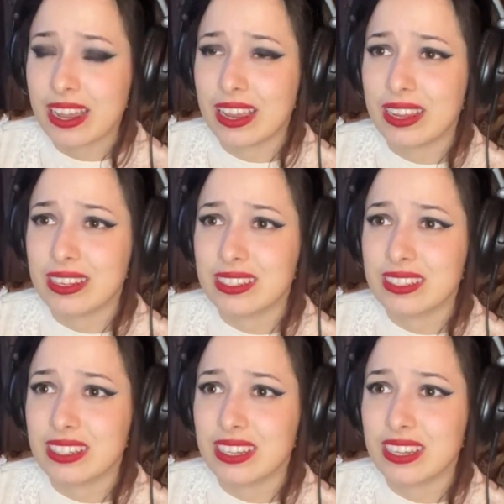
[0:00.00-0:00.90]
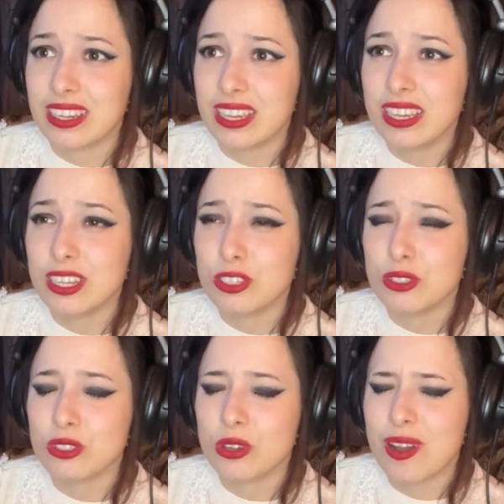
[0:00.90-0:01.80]
and it
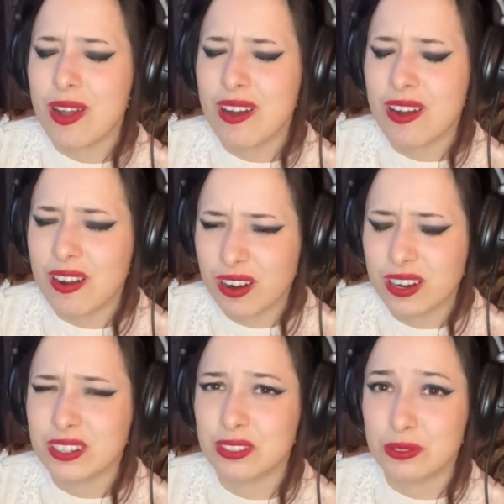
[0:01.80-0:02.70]
is hard